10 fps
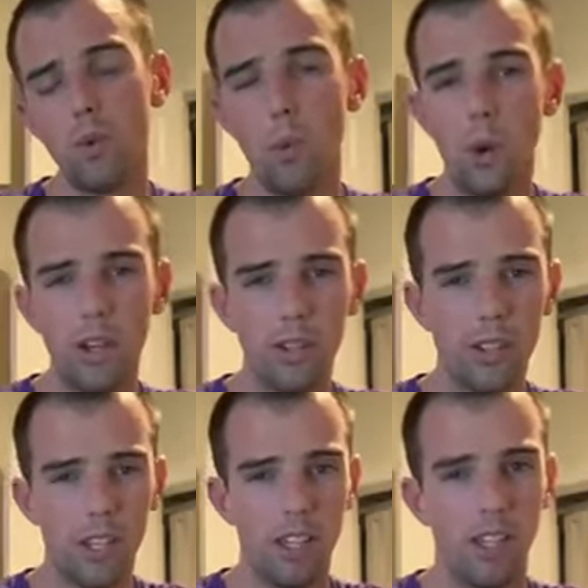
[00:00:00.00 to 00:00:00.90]
what you're
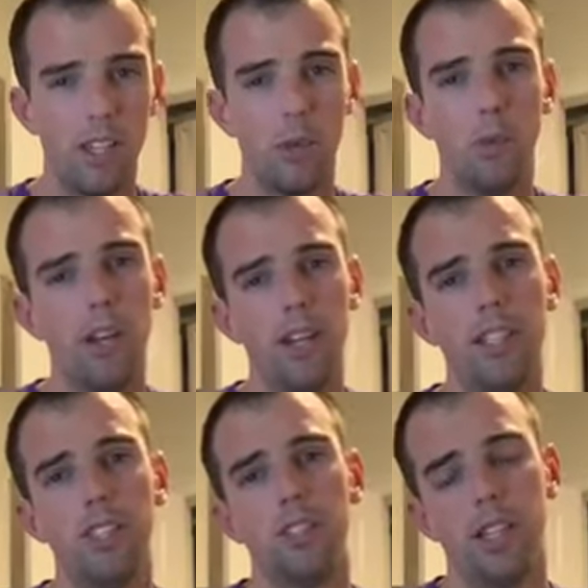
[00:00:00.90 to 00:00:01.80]
thinking, and the way it
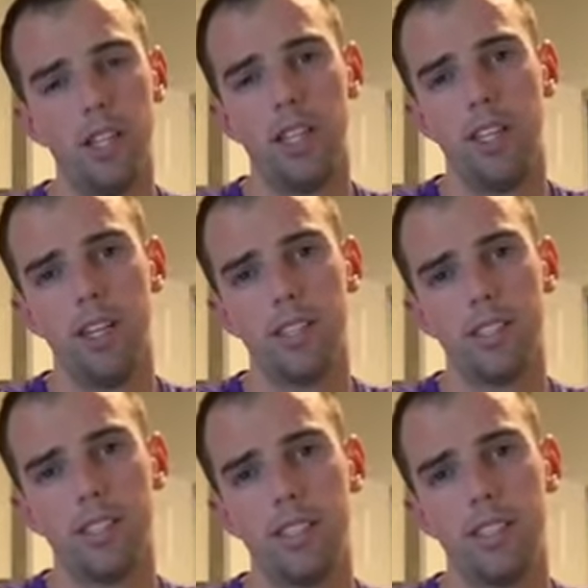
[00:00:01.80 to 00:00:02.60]
is you're thinking it